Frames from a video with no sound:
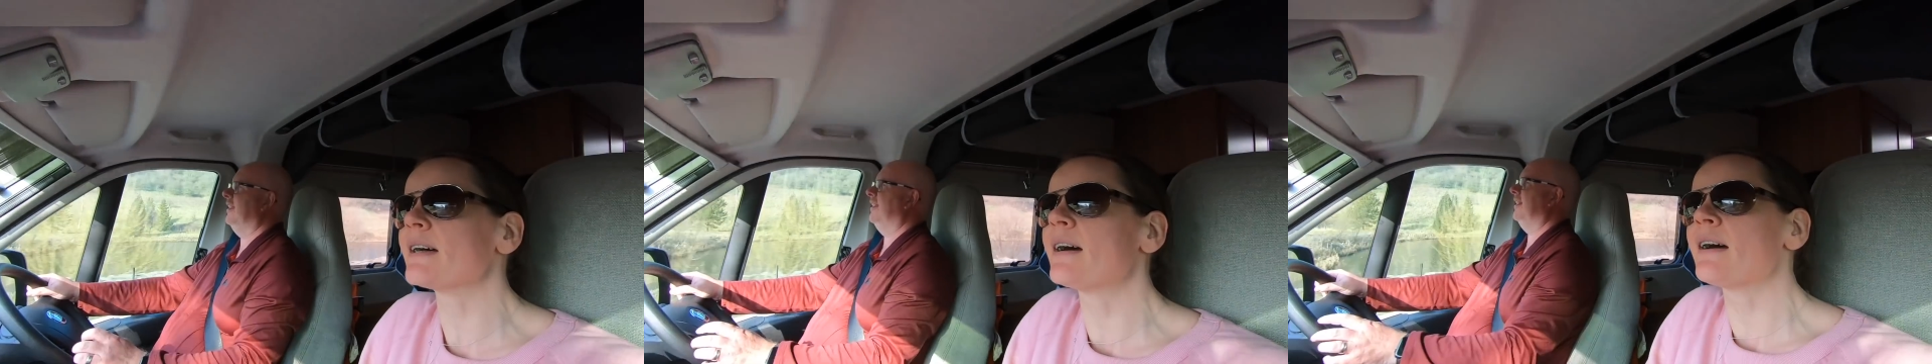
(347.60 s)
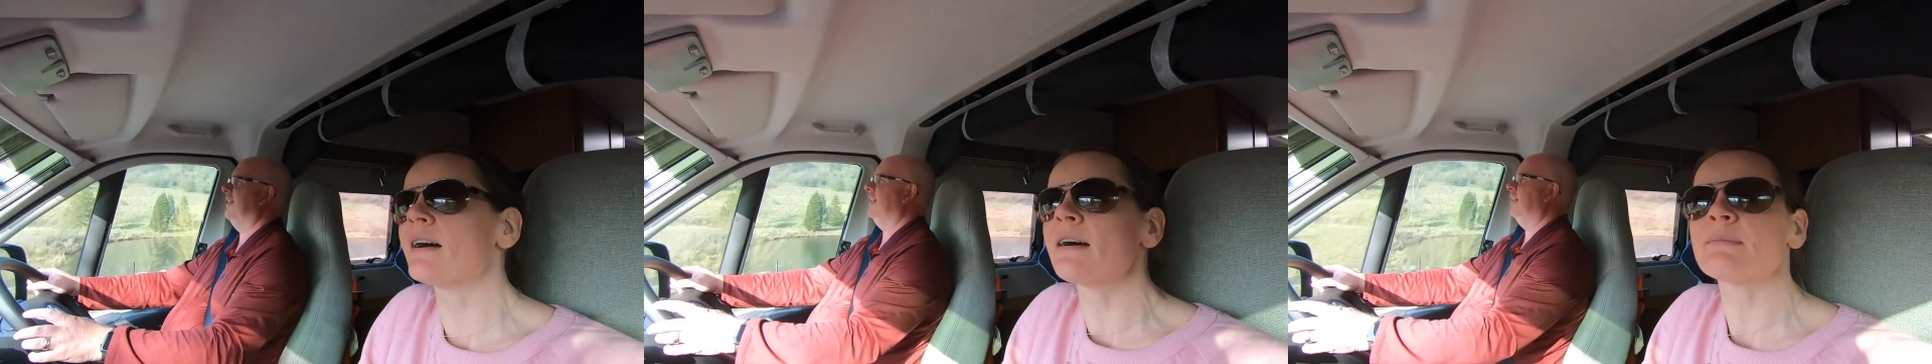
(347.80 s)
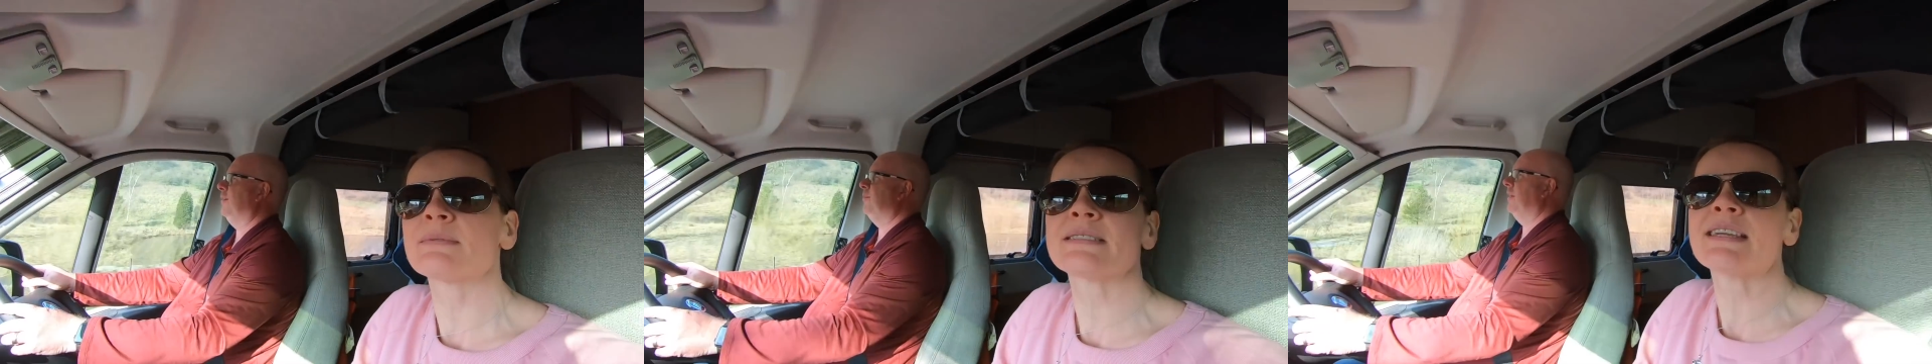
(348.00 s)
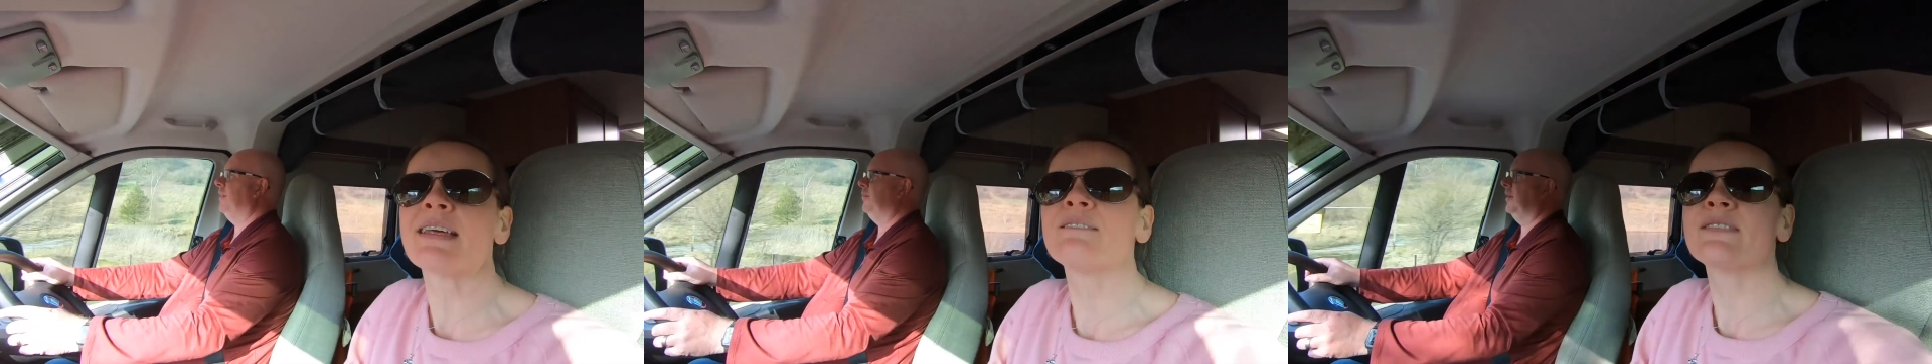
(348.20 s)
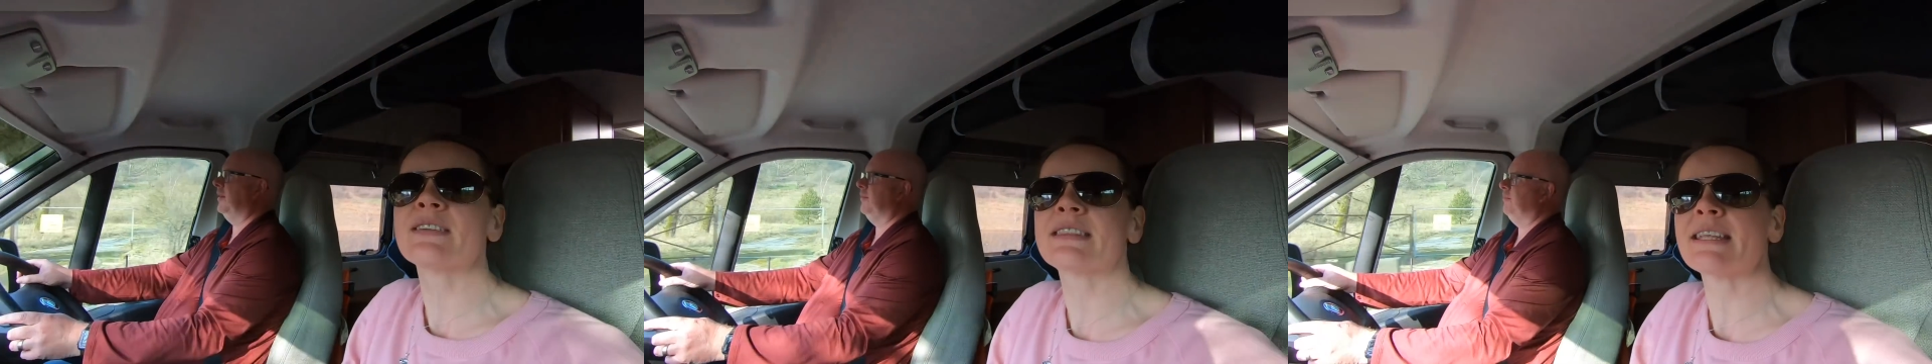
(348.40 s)
yeah, and
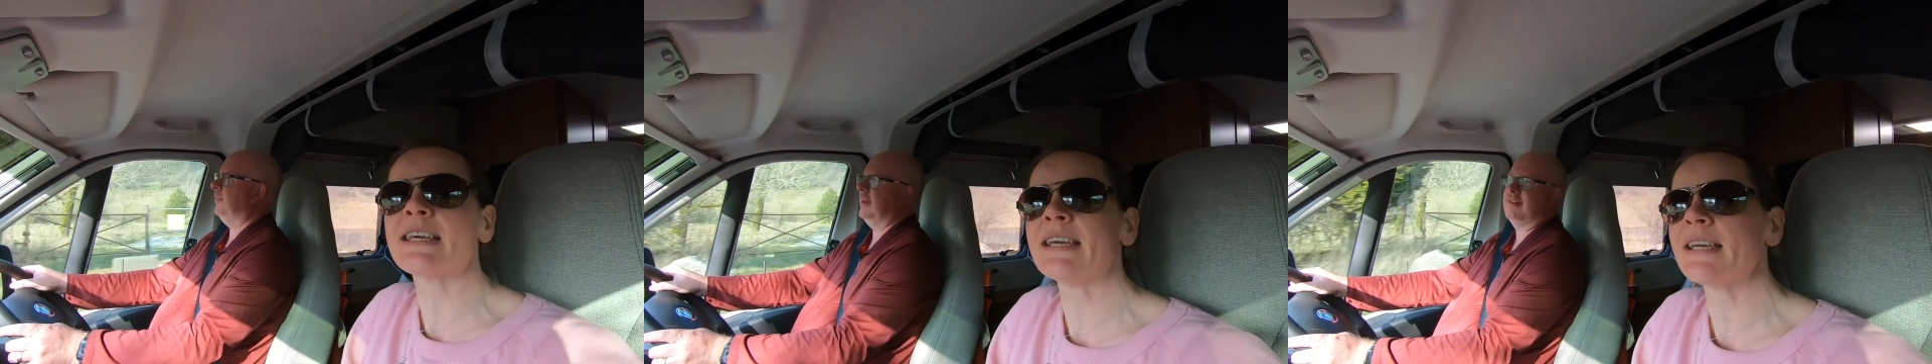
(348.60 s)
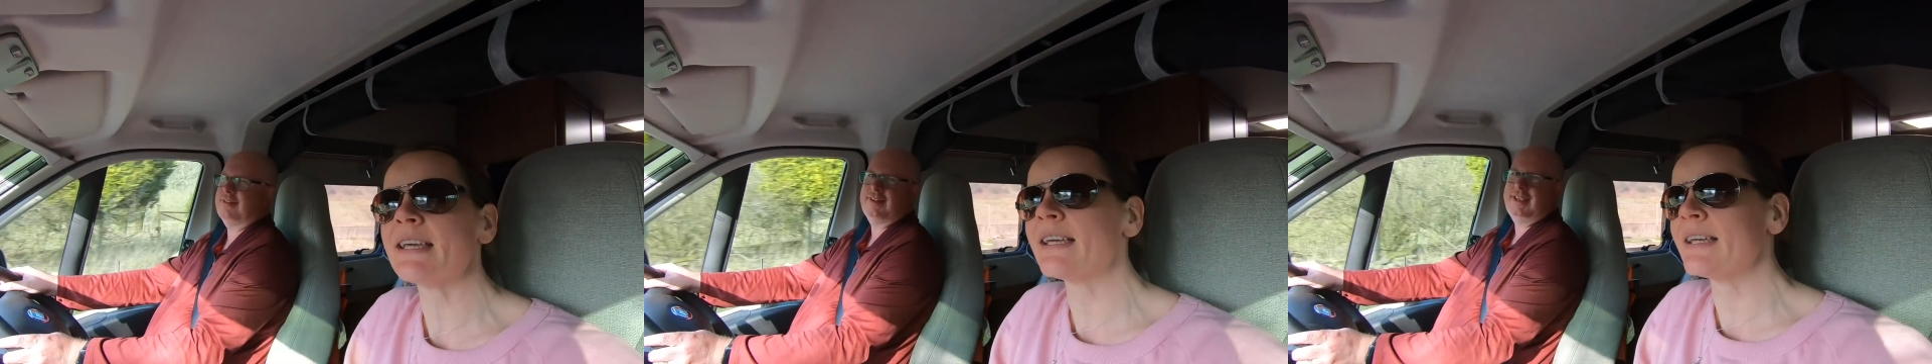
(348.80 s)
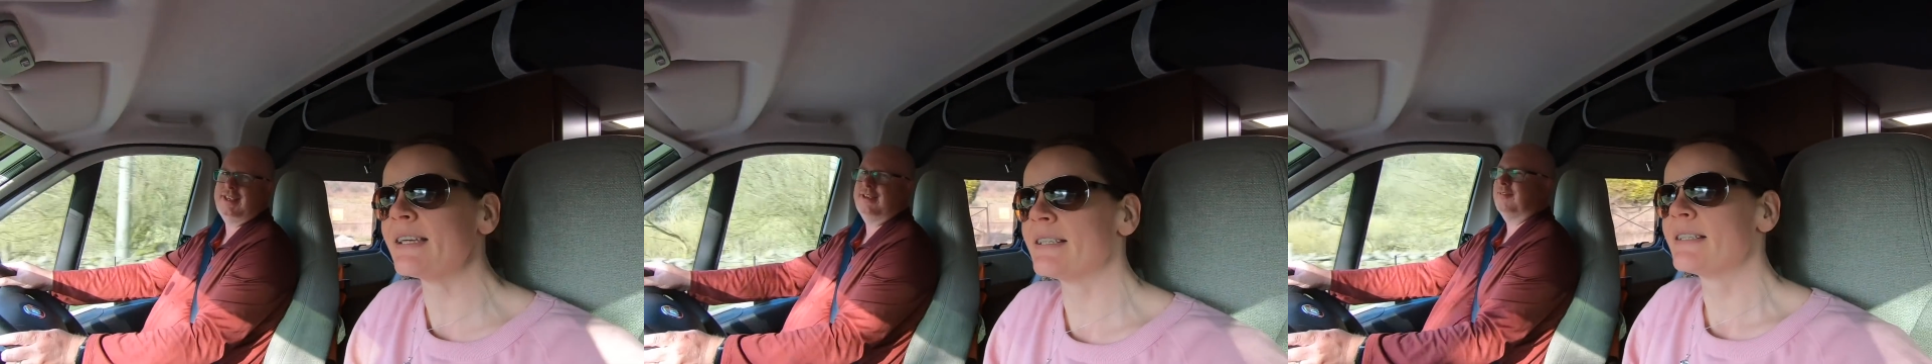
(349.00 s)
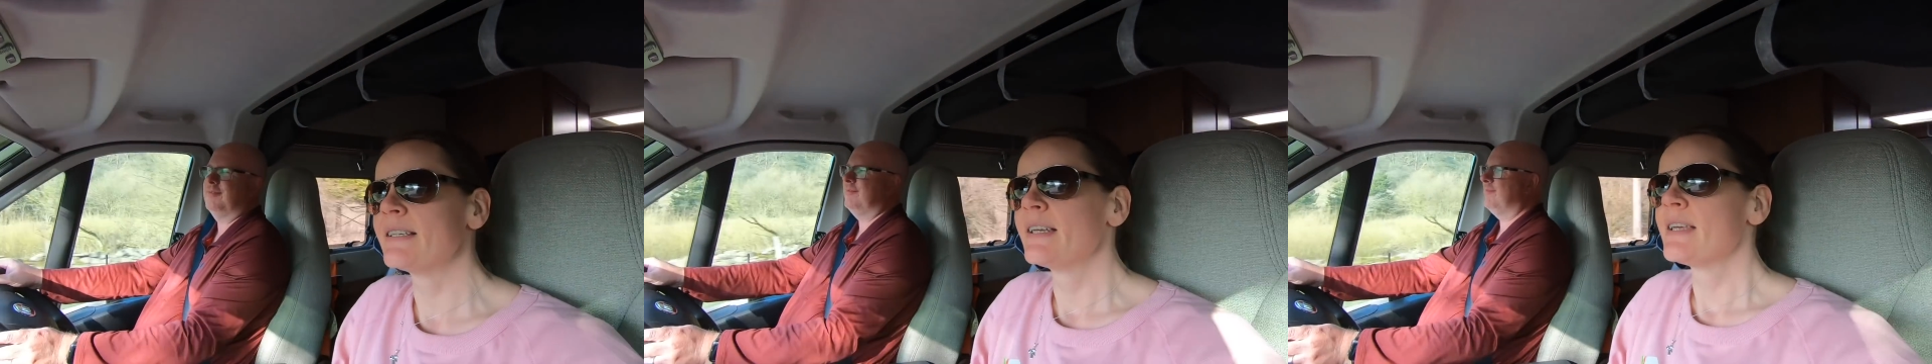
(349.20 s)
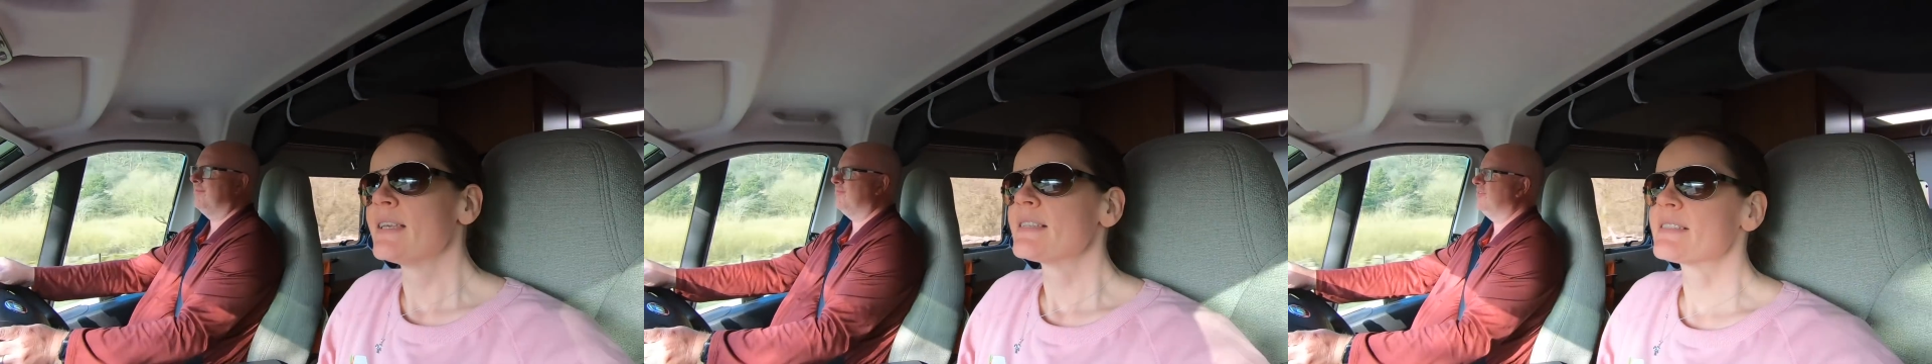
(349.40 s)

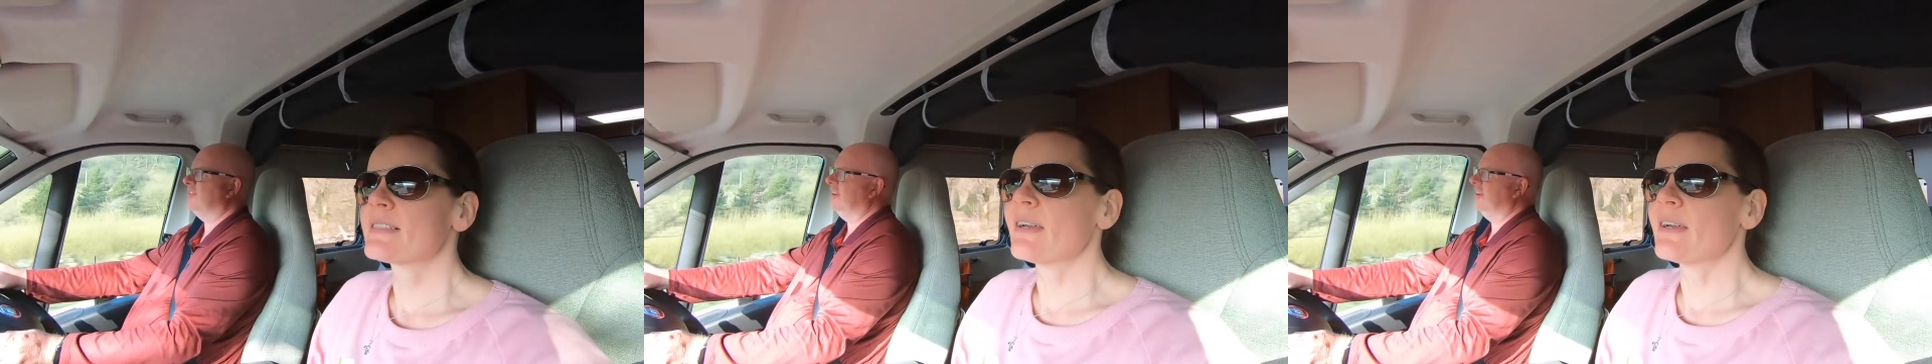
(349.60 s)
everything.